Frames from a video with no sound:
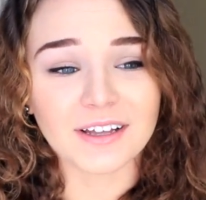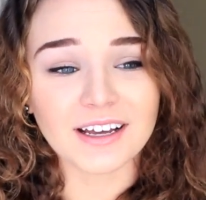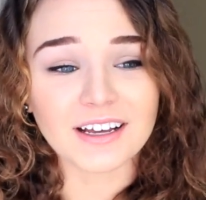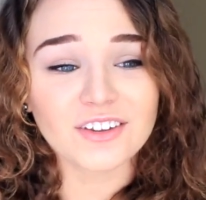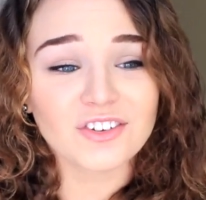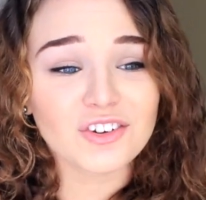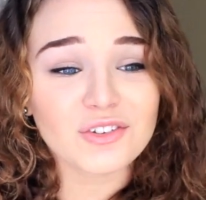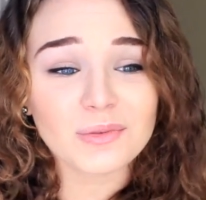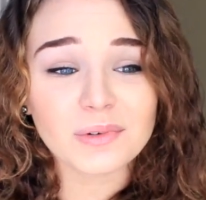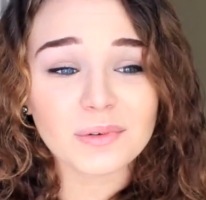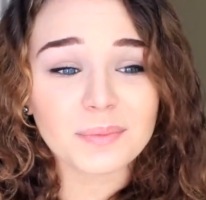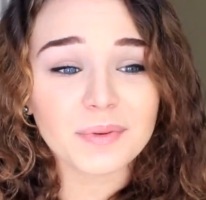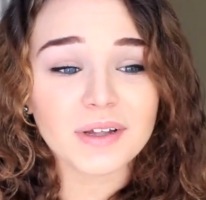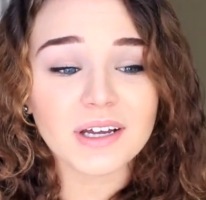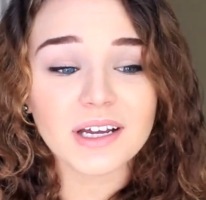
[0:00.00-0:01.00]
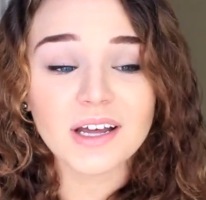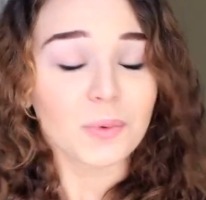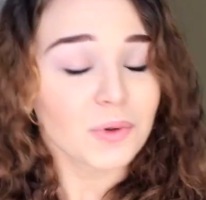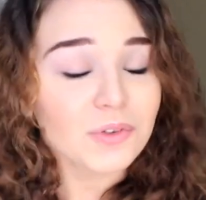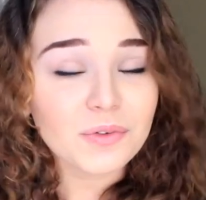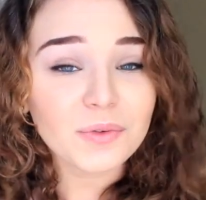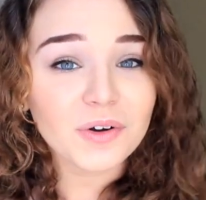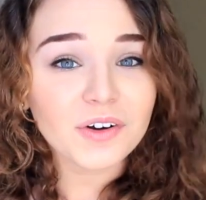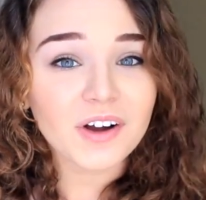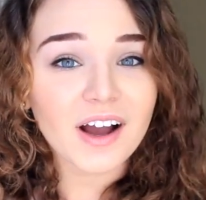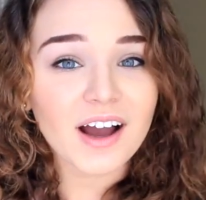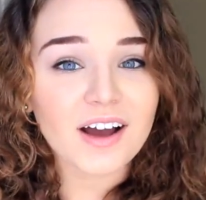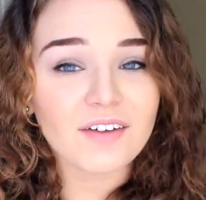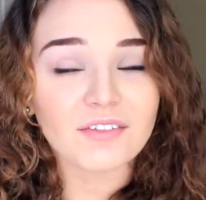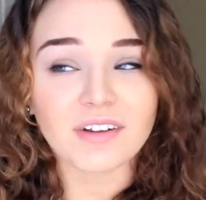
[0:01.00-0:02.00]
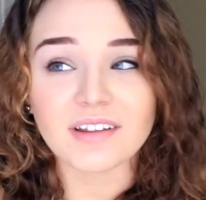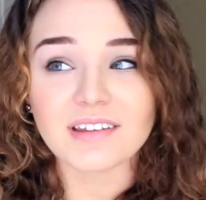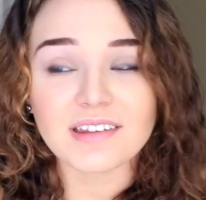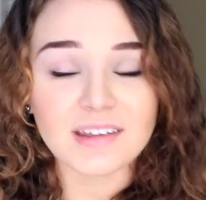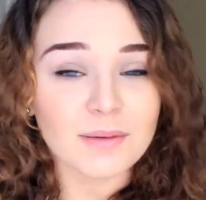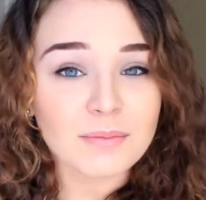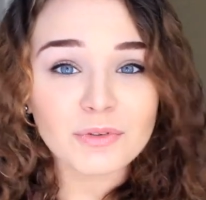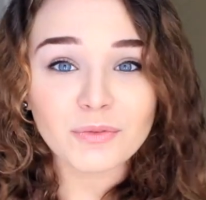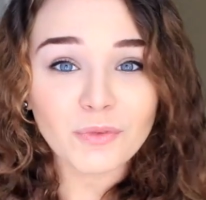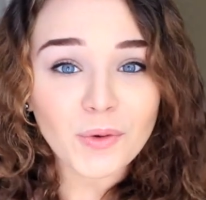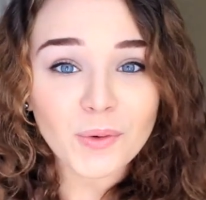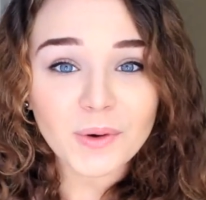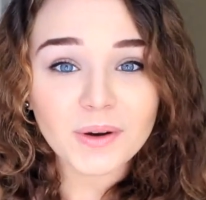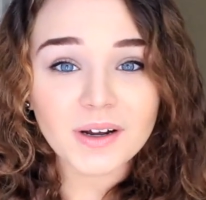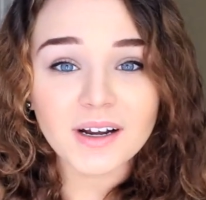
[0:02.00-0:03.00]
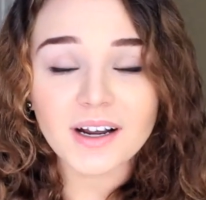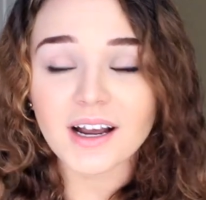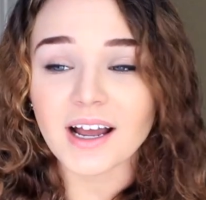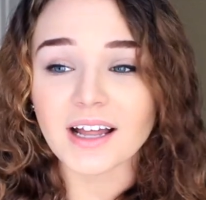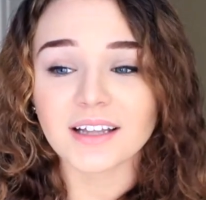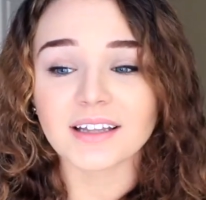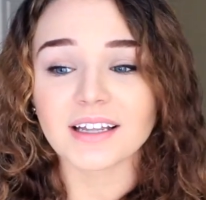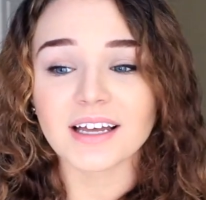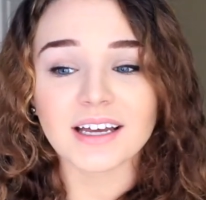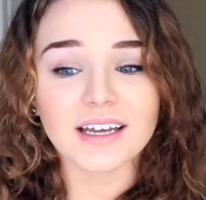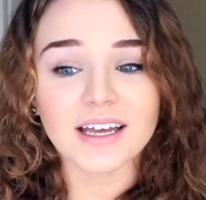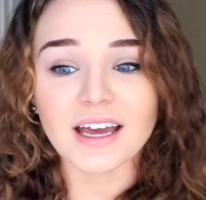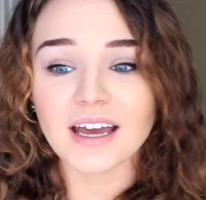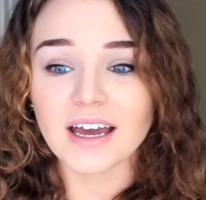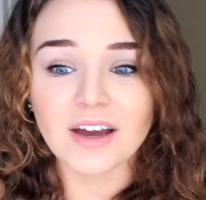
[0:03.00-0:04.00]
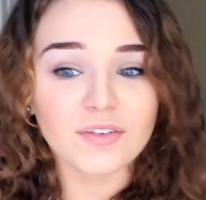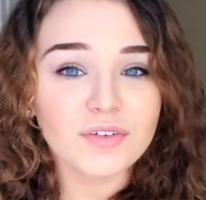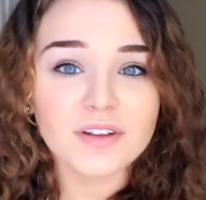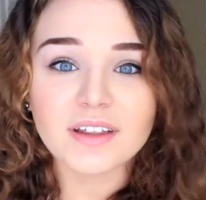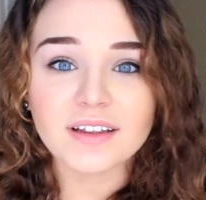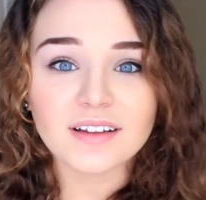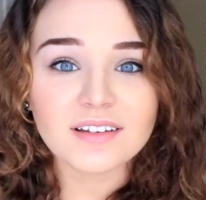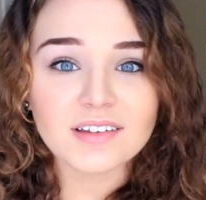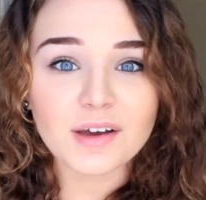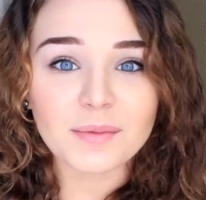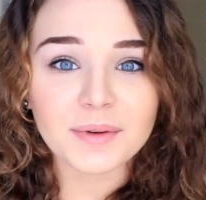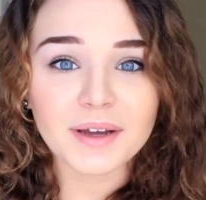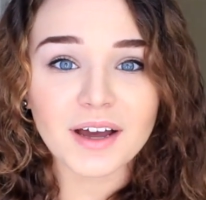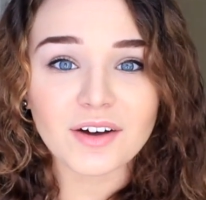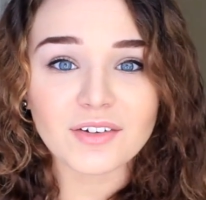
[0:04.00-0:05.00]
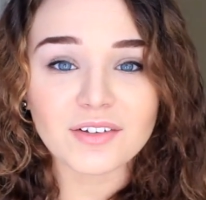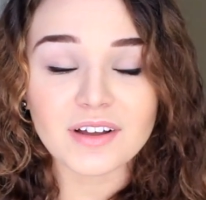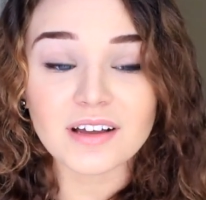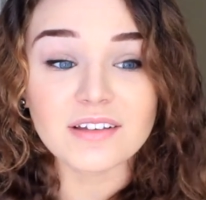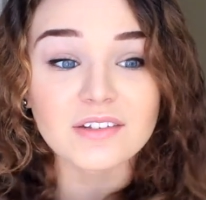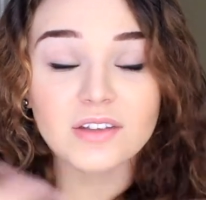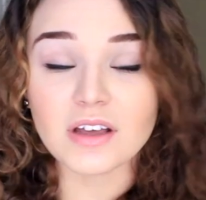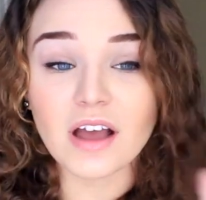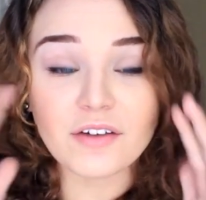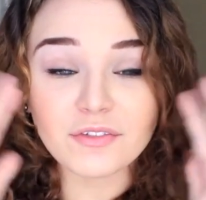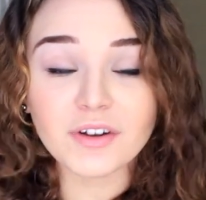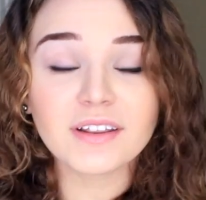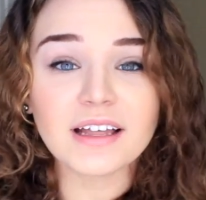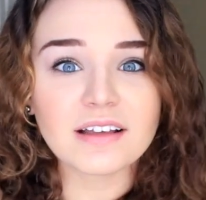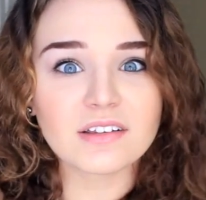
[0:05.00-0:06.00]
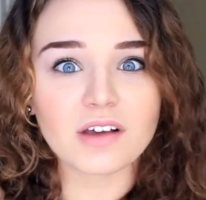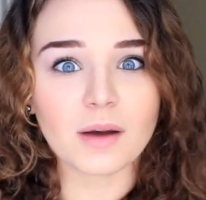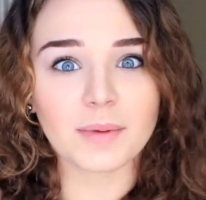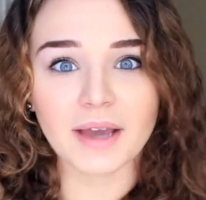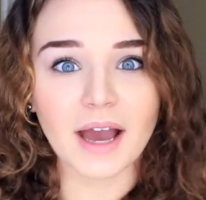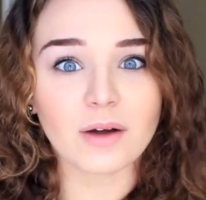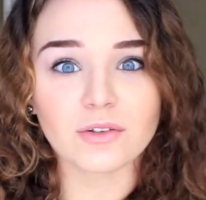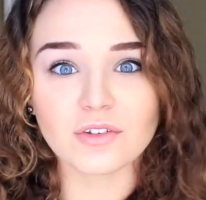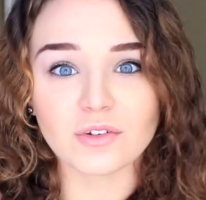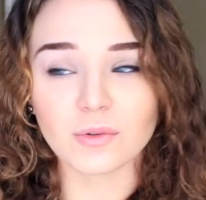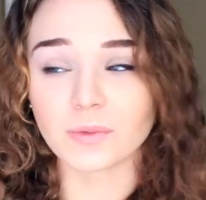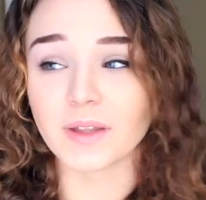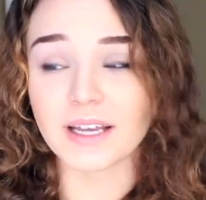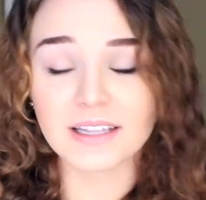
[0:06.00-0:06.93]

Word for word: Like I just want to play World of Warcraft and Sims 4 and like everything that's coming out is everything's coming out soon.